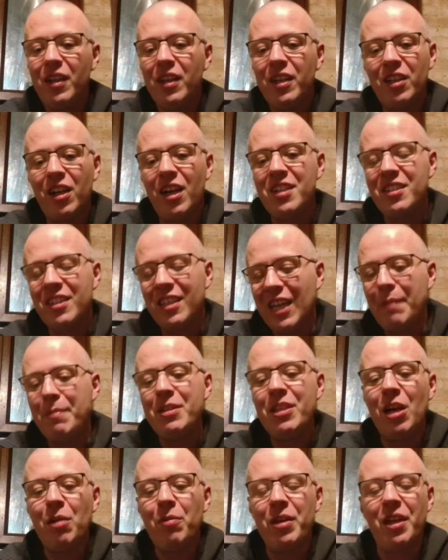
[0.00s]
Guys, let me
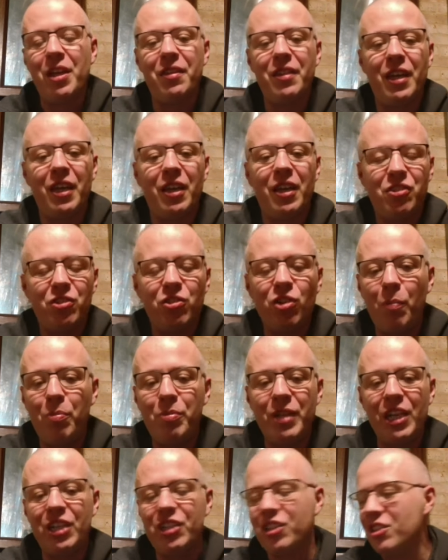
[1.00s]
know what you think. Score
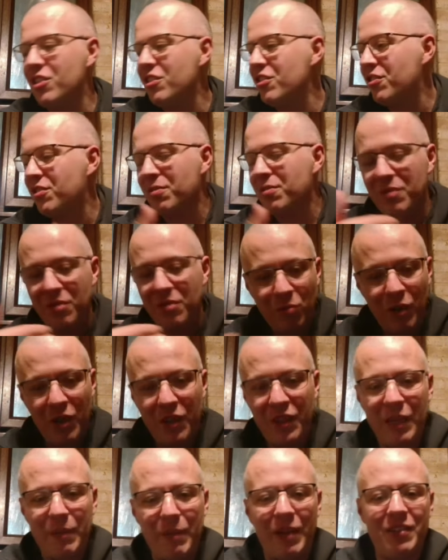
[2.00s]
predictions, what you
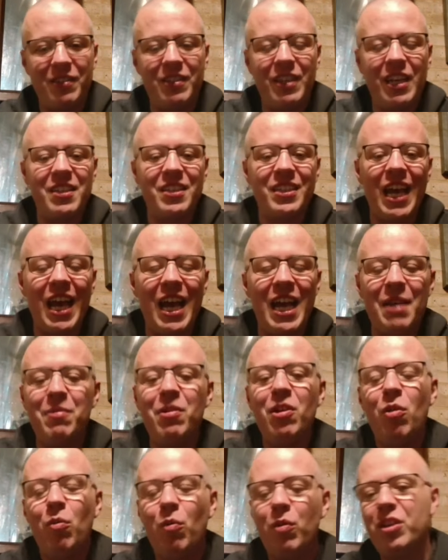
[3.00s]
think about today's
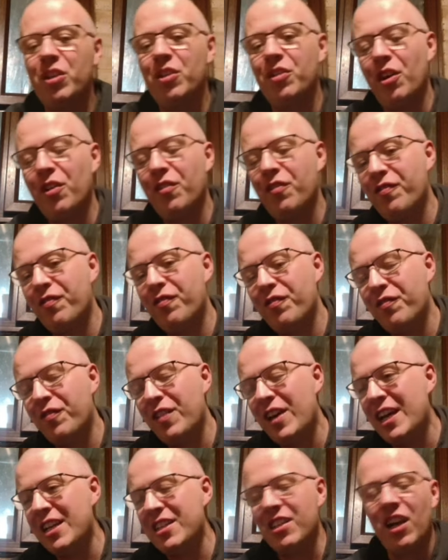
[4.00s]
game, what your
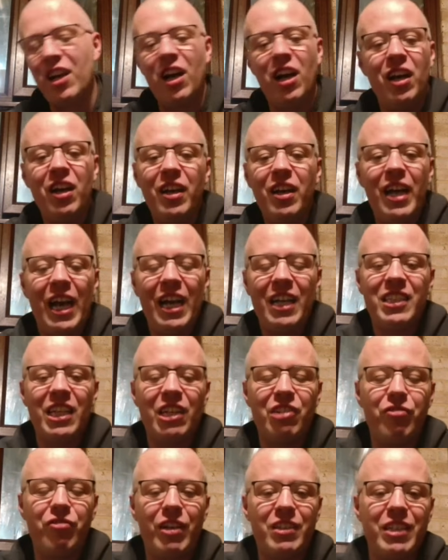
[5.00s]
fears are, et
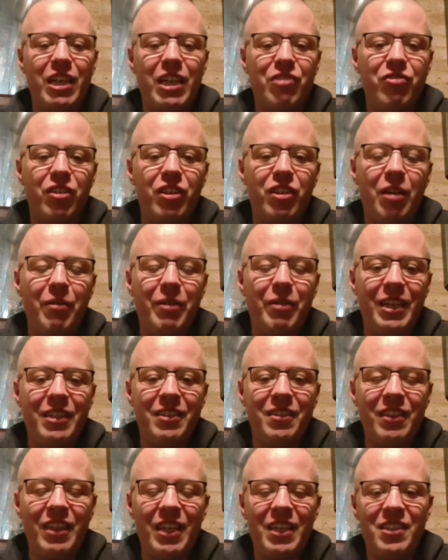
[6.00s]
cetera, going
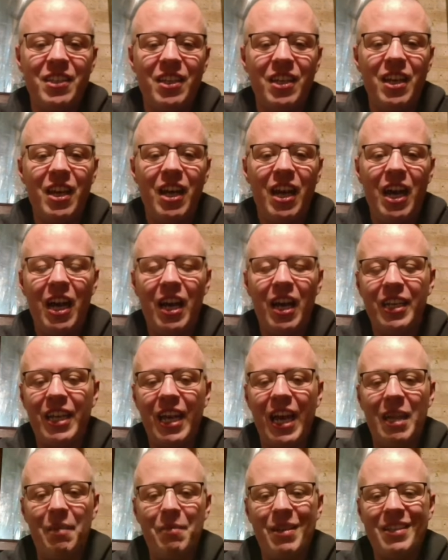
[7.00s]
into this
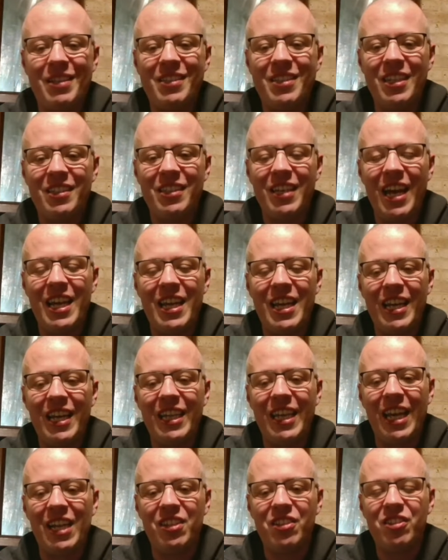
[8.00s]
game today
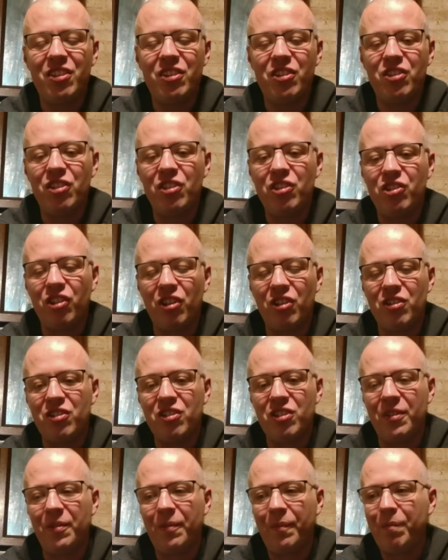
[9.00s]
against St
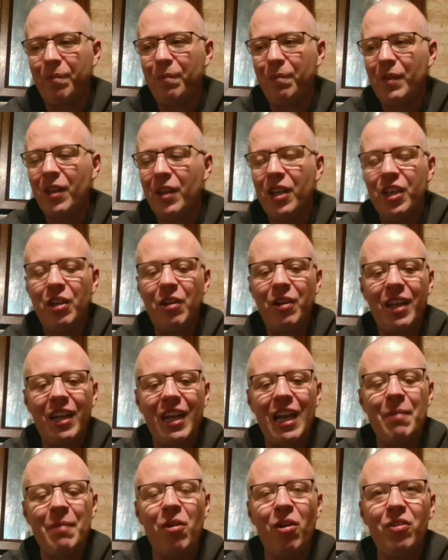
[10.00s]
Johnstone. You know,
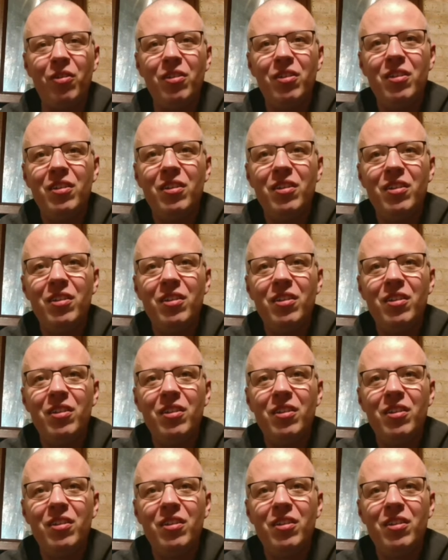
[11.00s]
Clermont